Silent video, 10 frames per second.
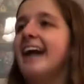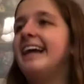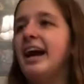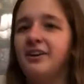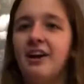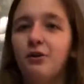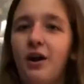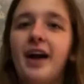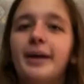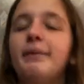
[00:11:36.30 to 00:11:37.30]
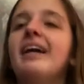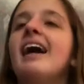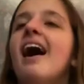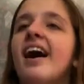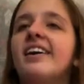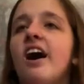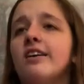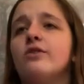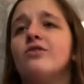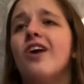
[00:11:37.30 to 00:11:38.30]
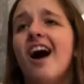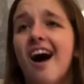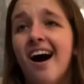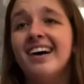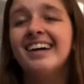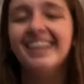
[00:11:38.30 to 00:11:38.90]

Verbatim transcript: and carry around a rock and be like, I got a rock